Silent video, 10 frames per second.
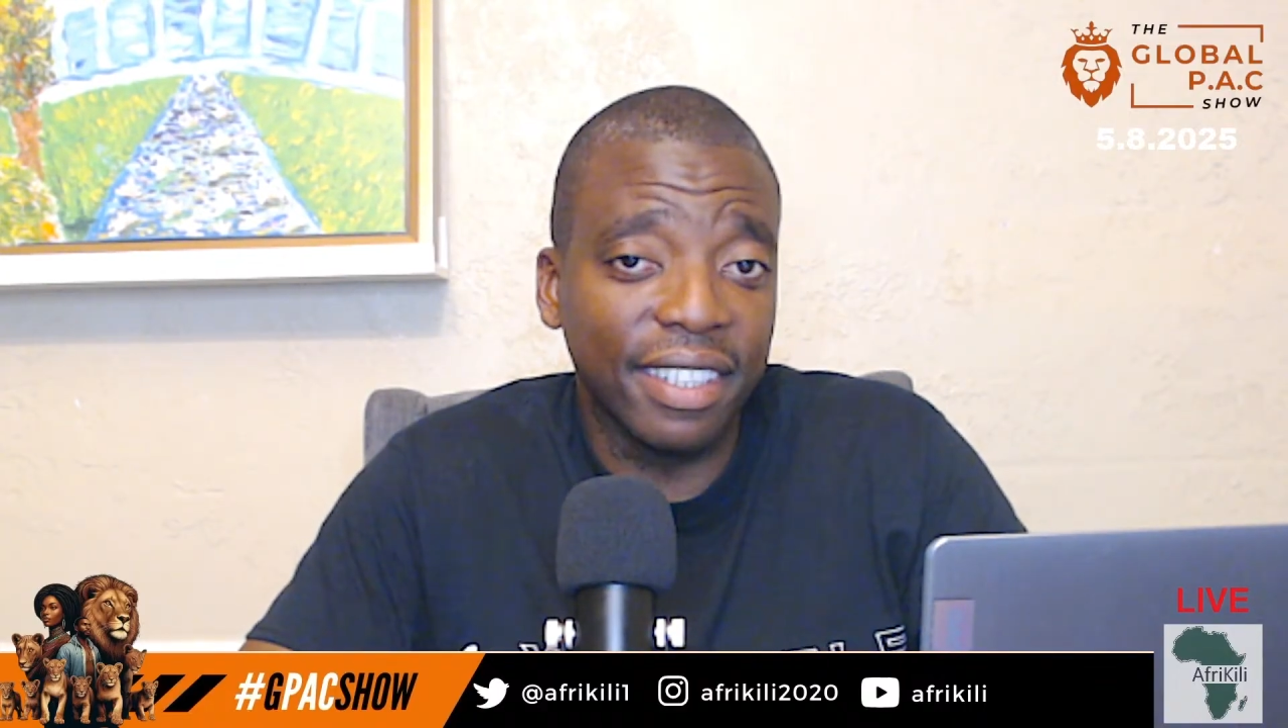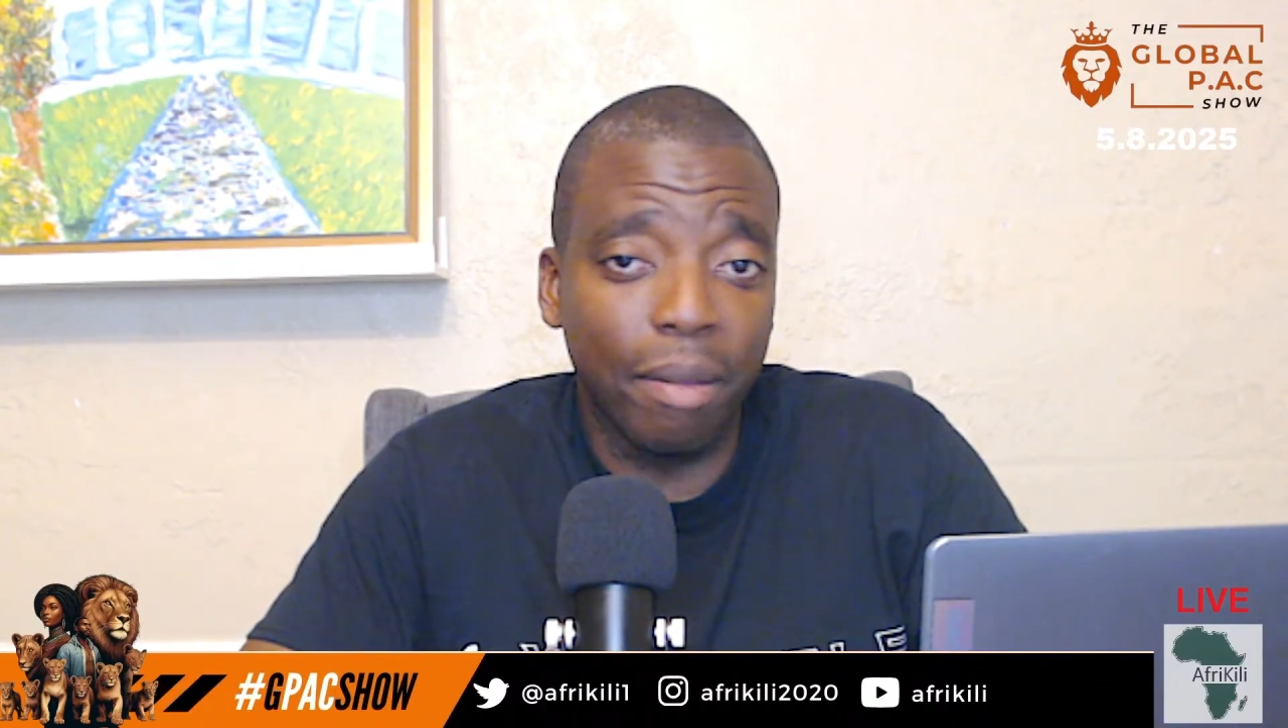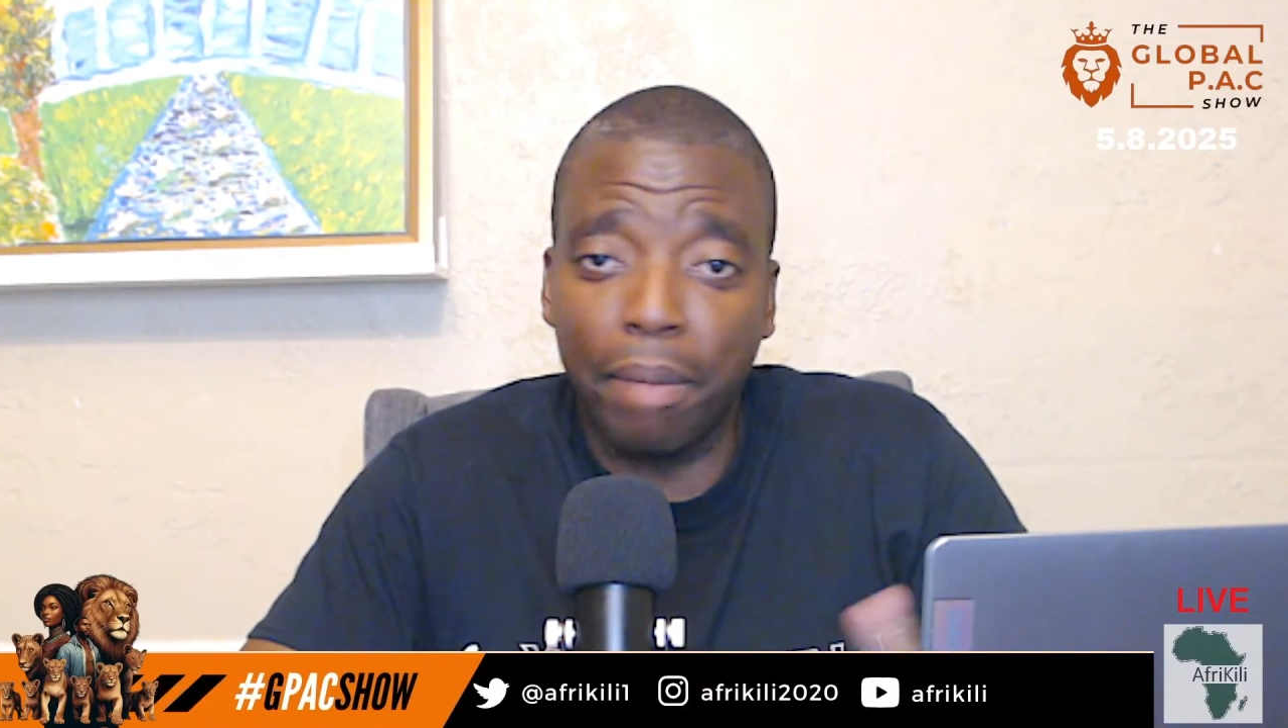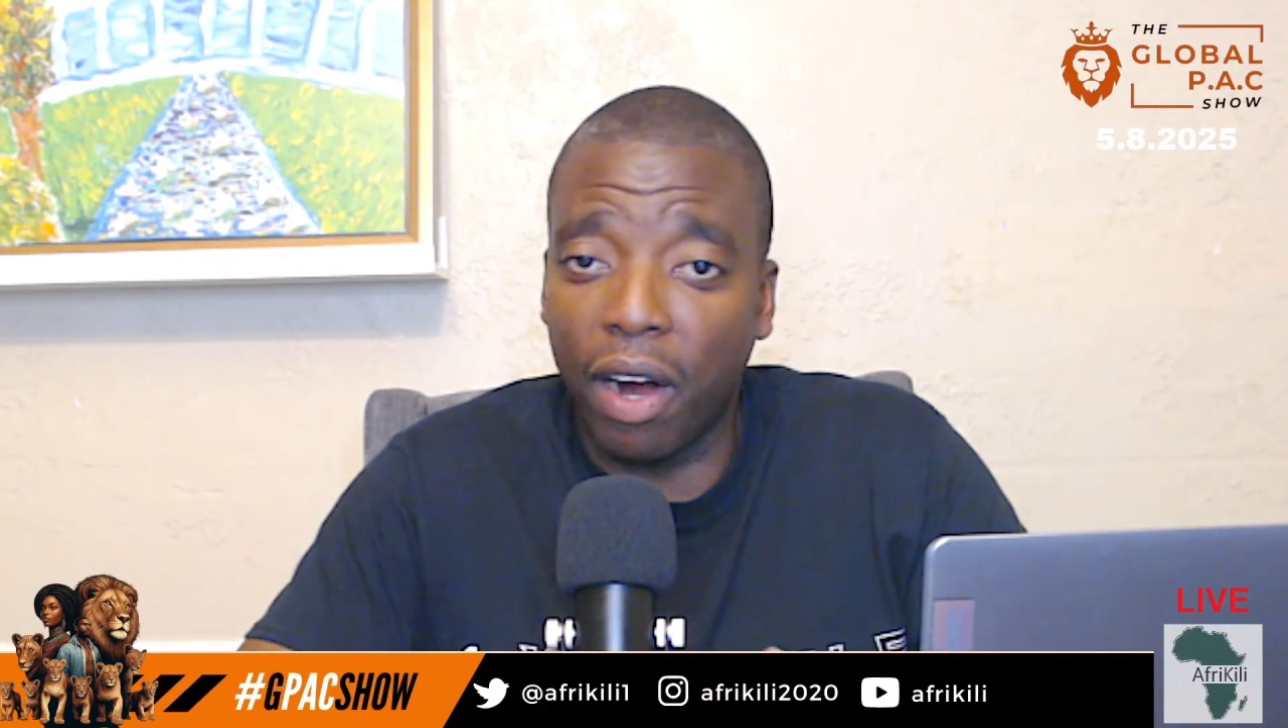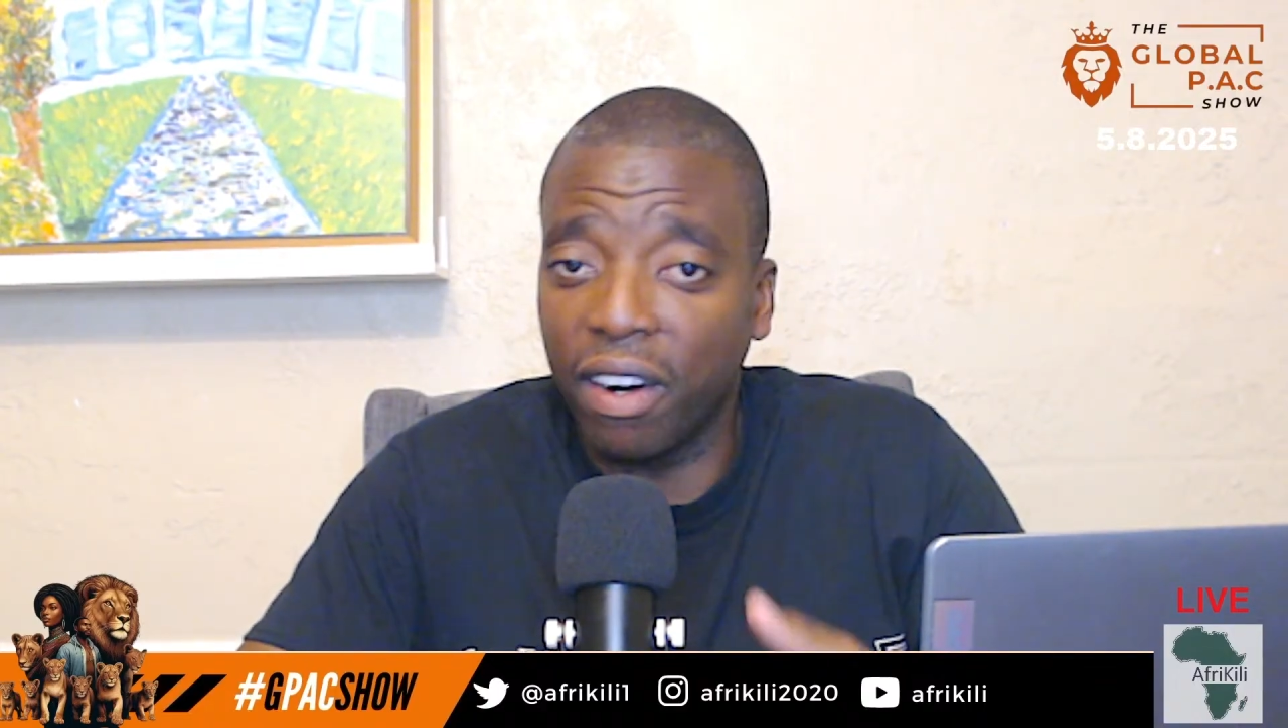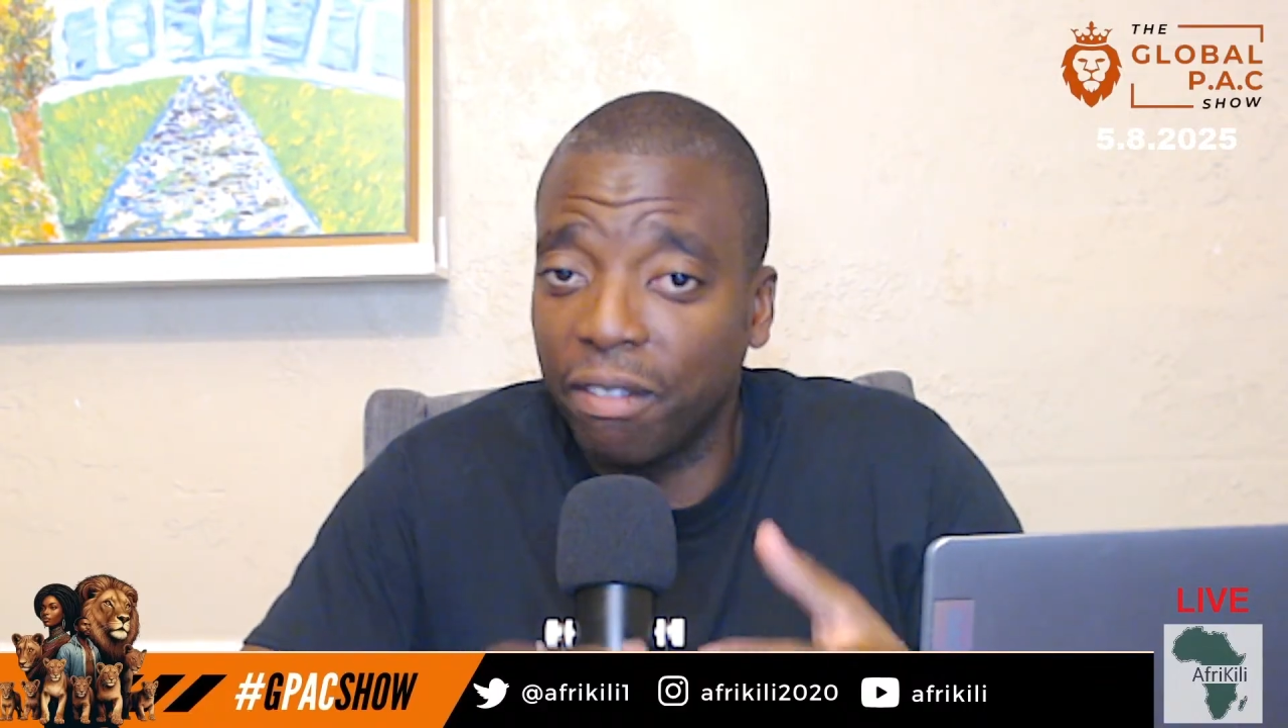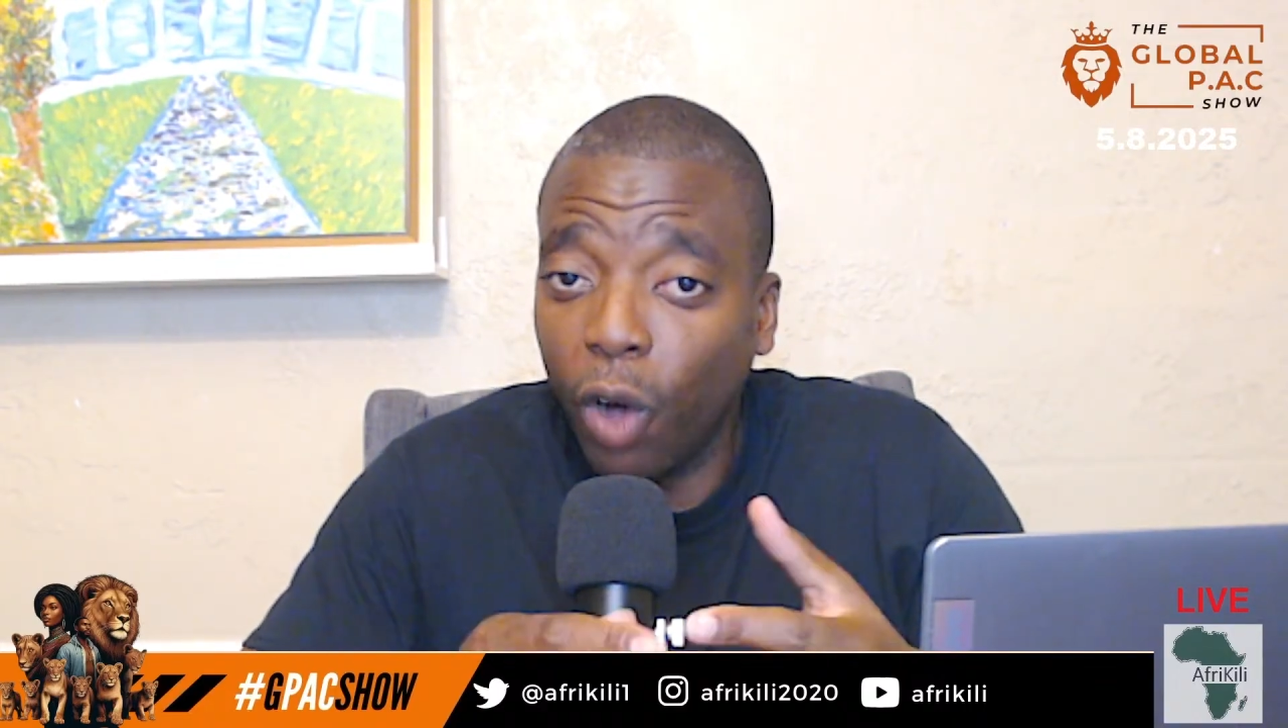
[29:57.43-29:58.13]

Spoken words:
the power of